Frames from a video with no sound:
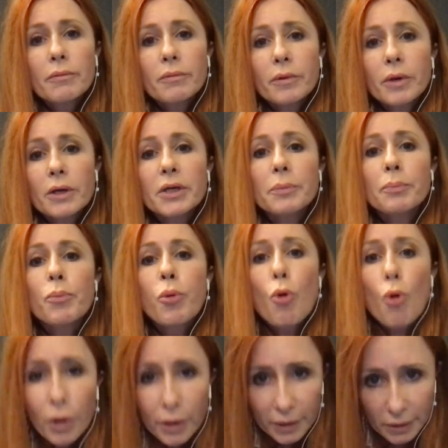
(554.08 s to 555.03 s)

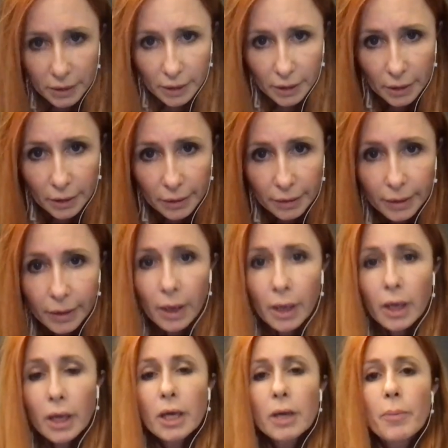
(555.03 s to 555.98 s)
reported
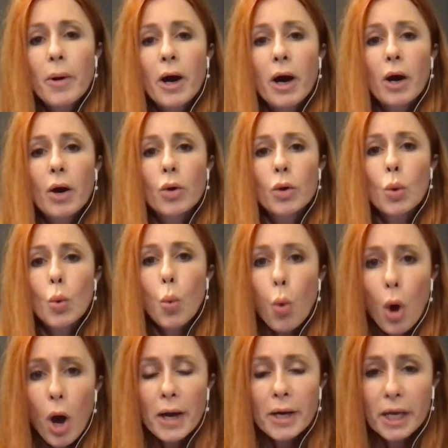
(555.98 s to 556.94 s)
about
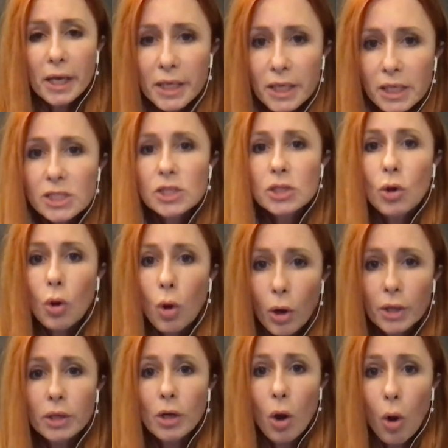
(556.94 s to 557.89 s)
what is
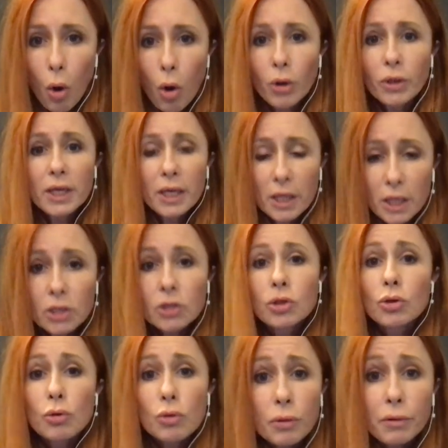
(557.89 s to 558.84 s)
going on in
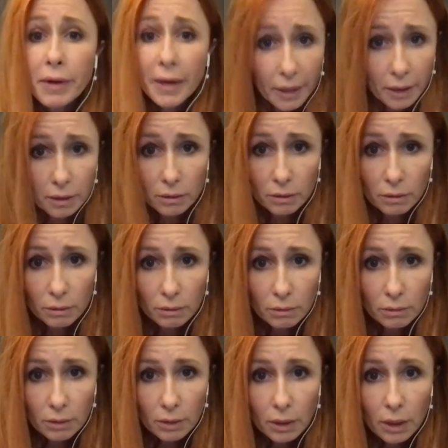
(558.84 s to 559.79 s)
Ukraine.
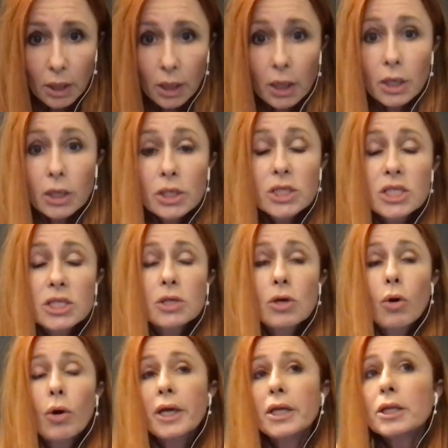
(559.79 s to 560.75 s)

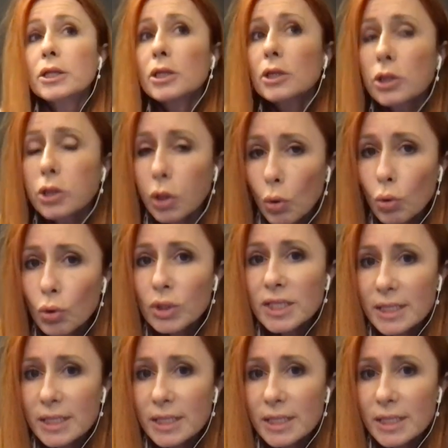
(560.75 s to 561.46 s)
So it looks